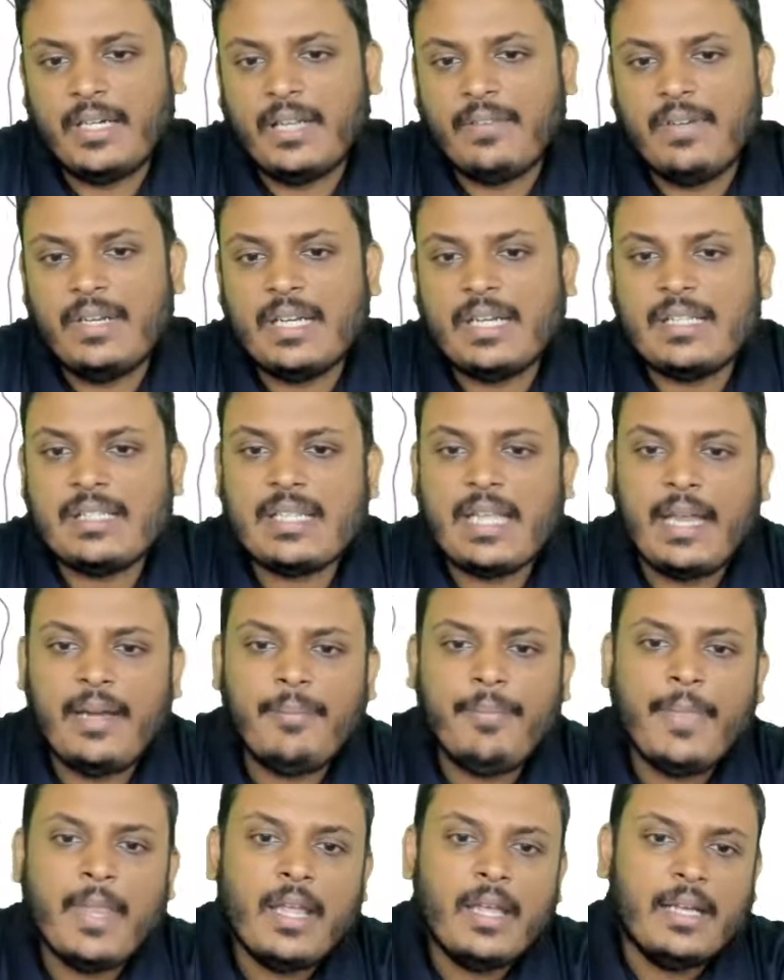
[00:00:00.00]
evidence and
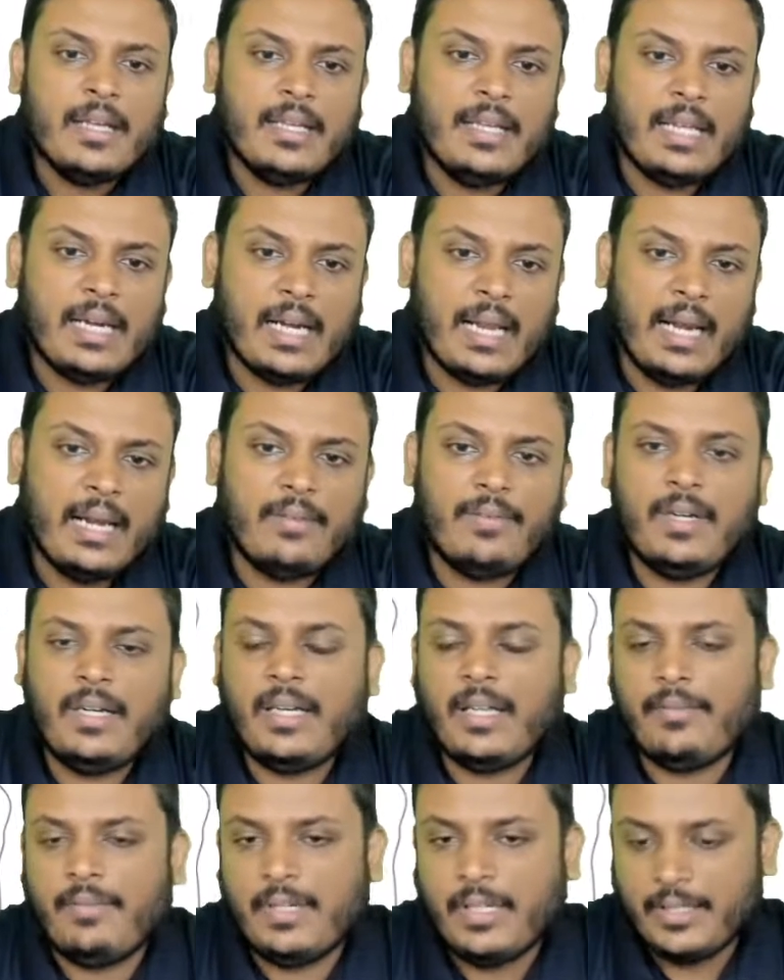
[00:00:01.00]

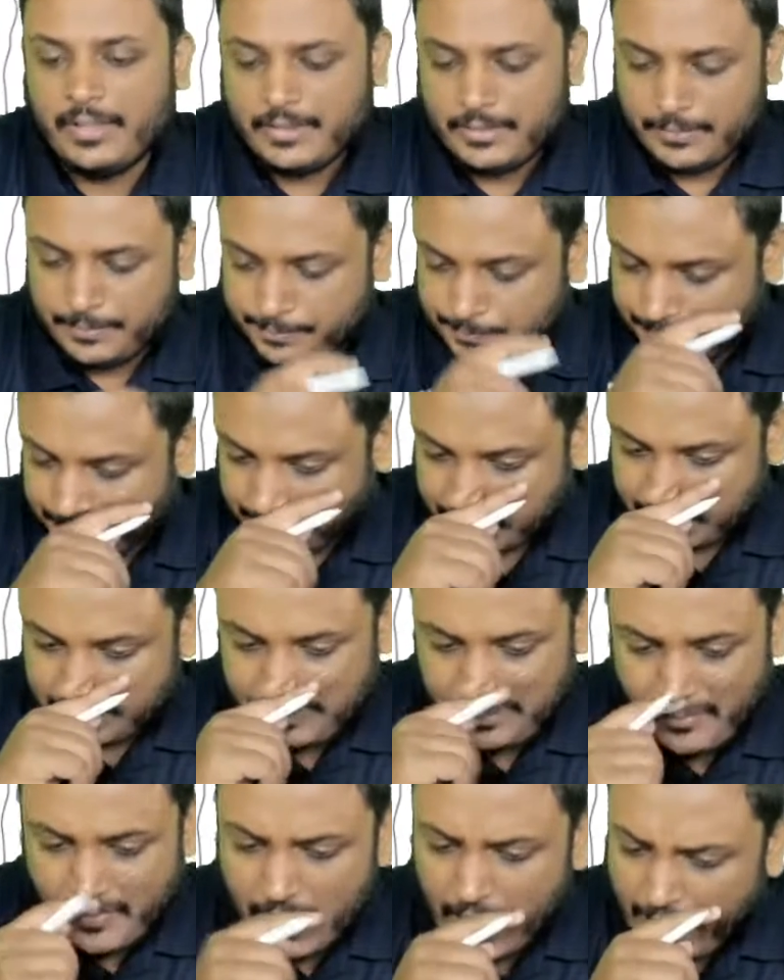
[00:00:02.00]
irrelevant evidence.
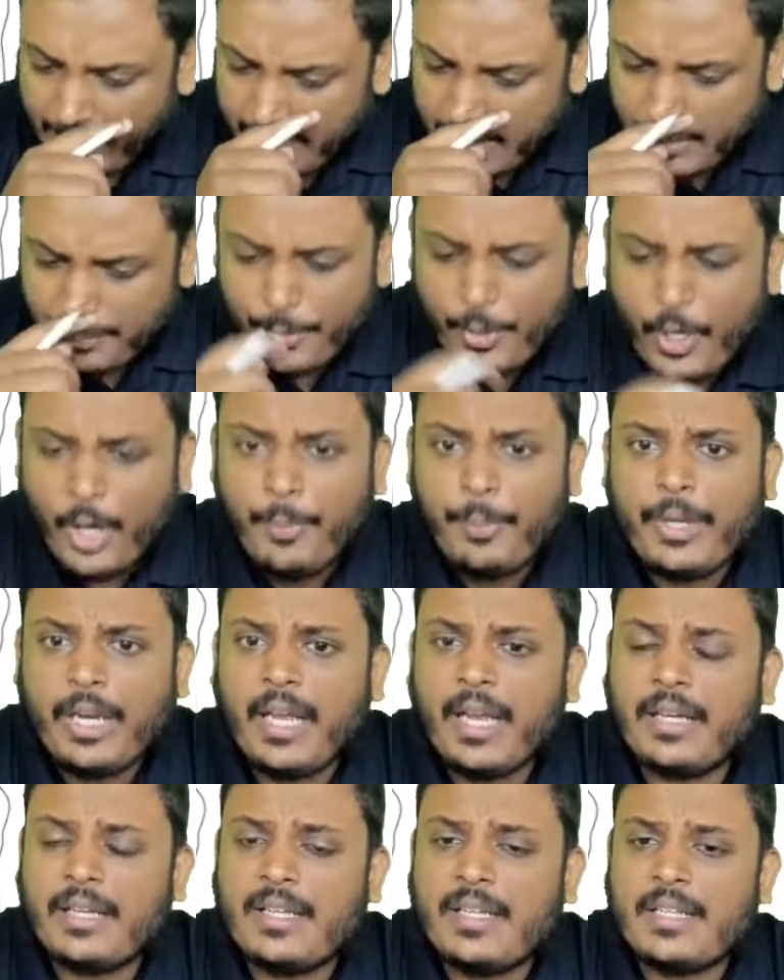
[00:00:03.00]
And
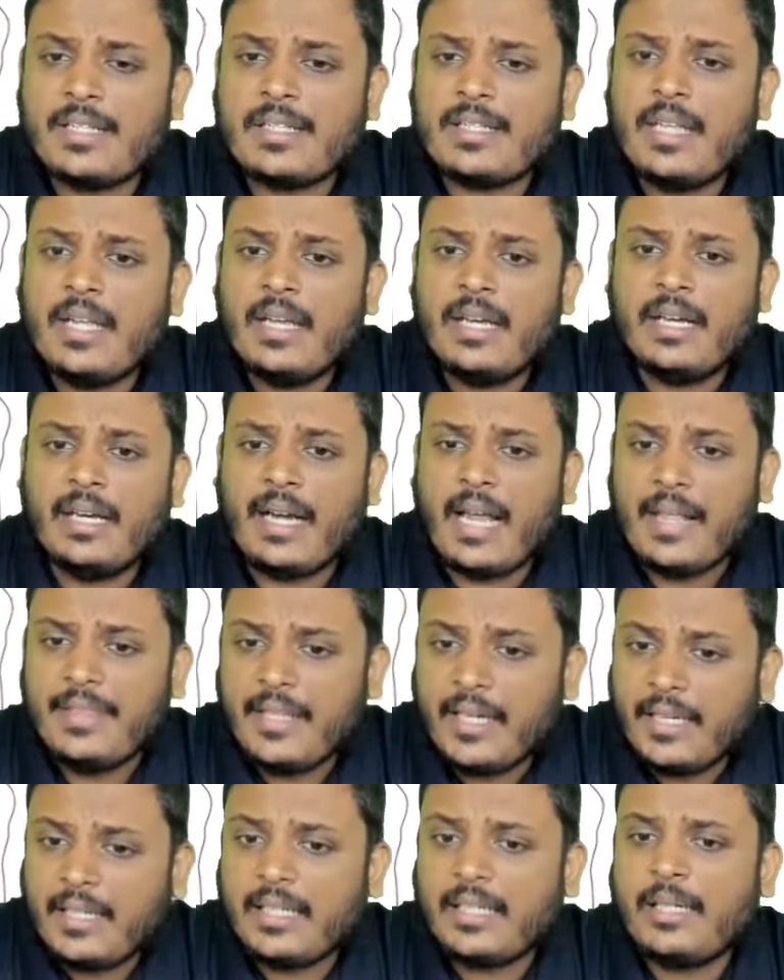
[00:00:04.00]
appropriateness,
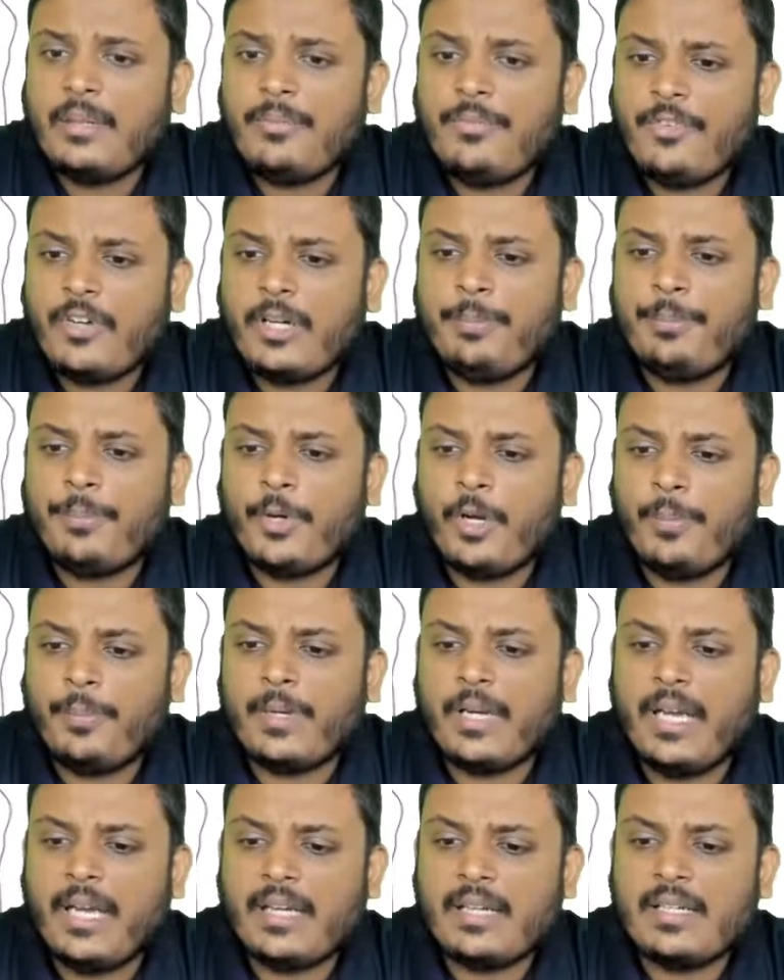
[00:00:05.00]
another term for
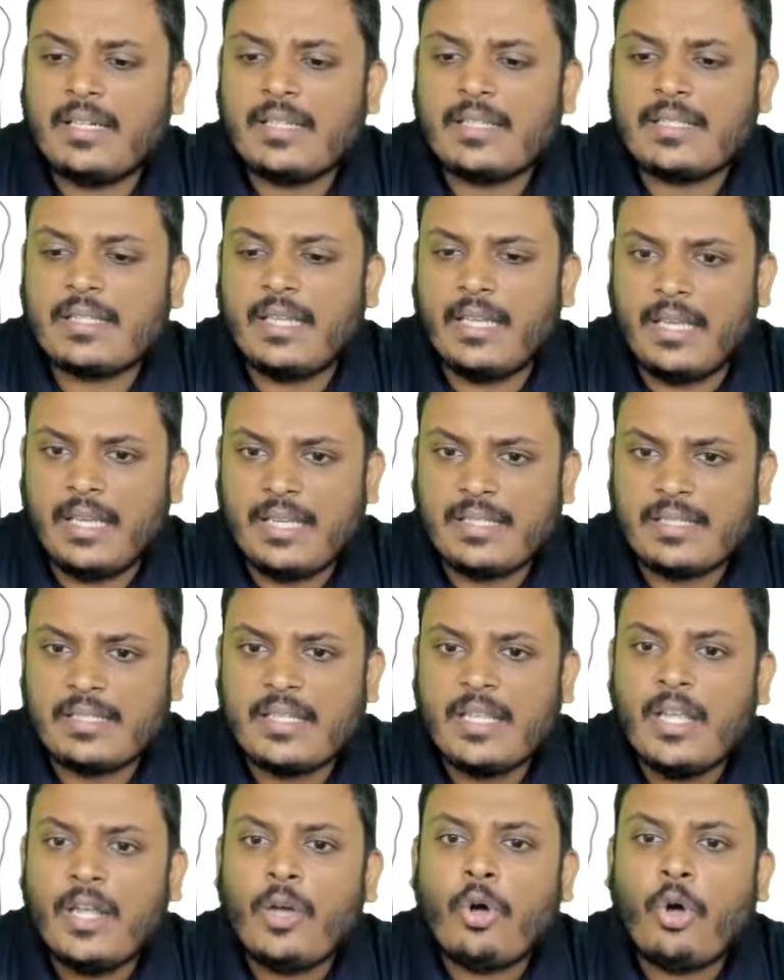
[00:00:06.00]
appropriateness
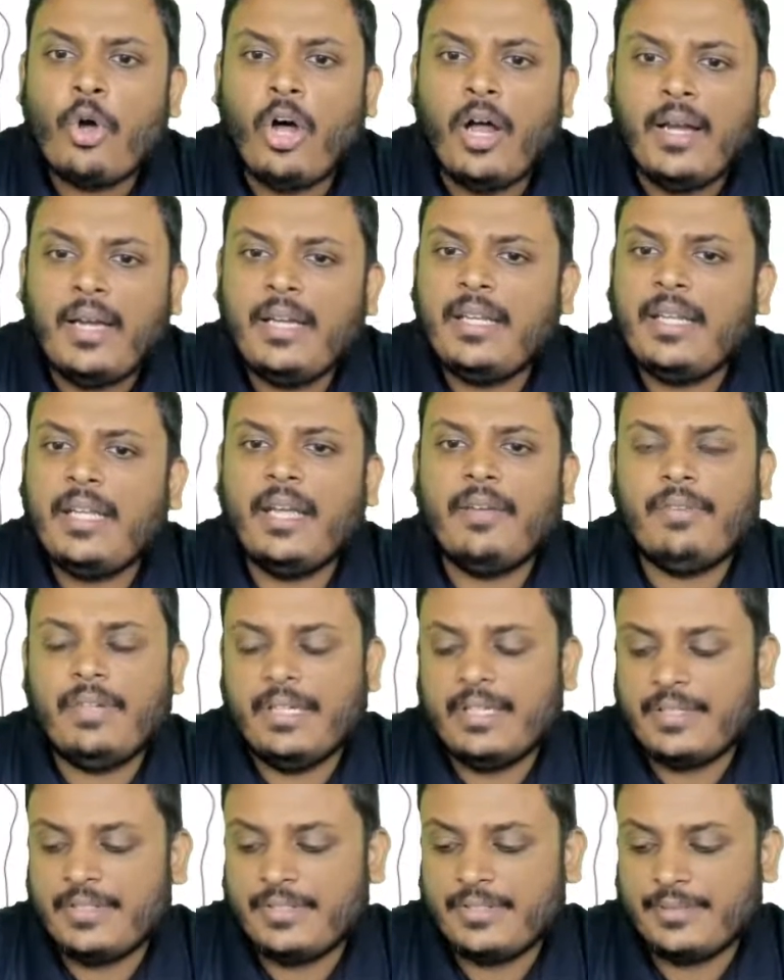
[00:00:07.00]
is quality
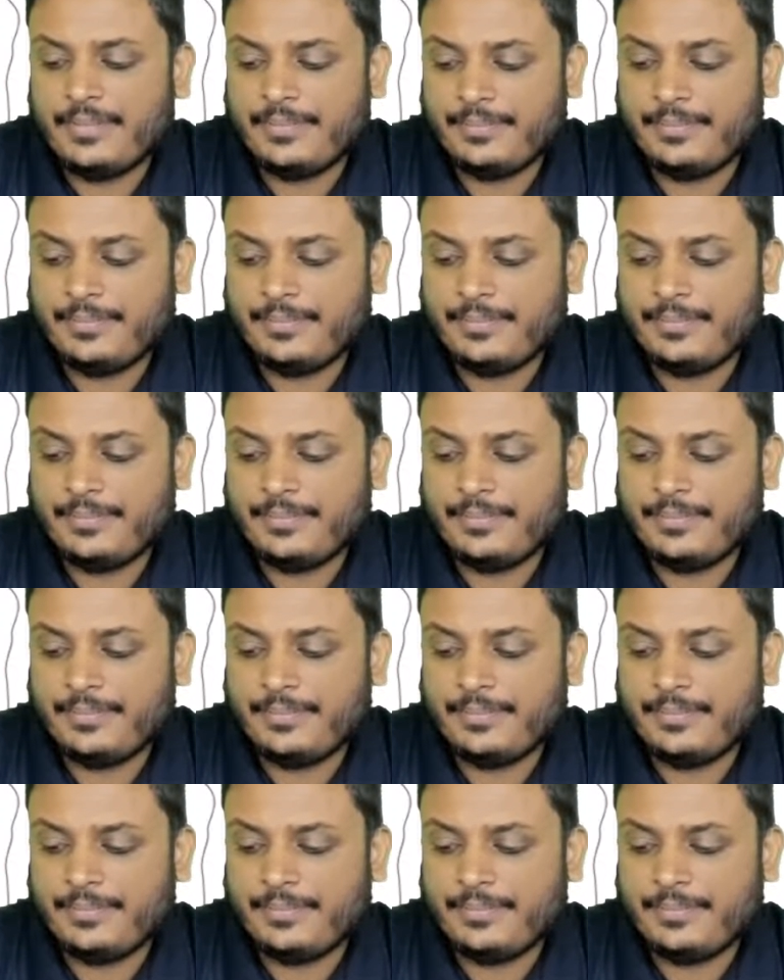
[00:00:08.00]
evidence.